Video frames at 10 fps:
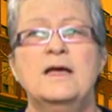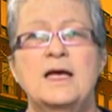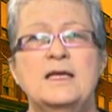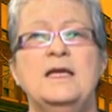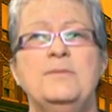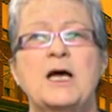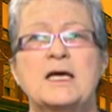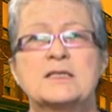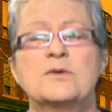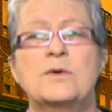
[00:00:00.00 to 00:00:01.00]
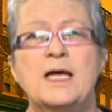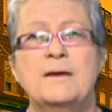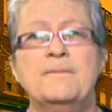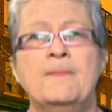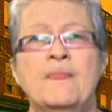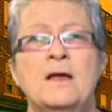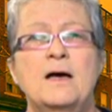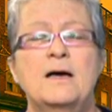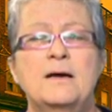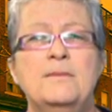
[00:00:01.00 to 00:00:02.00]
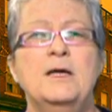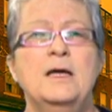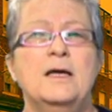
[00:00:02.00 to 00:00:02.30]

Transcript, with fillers: and he passed away. Um,